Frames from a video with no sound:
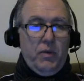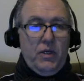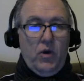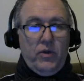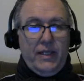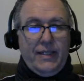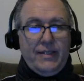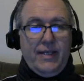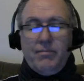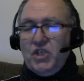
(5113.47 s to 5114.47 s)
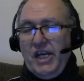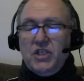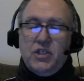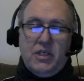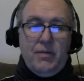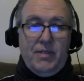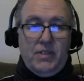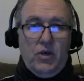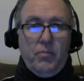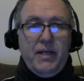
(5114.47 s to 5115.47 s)
so we know that this mgh is going
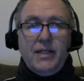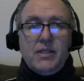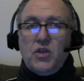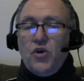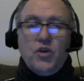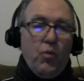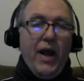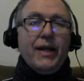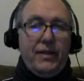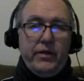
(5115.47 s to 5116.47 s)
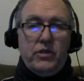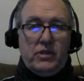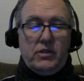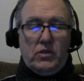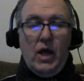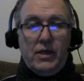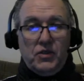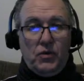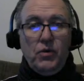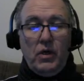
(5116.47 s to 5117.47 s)
to be 0, but it doesn't hurt to write it there, just as
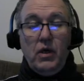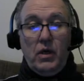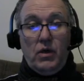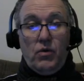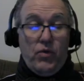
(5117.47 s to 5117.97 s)
long as you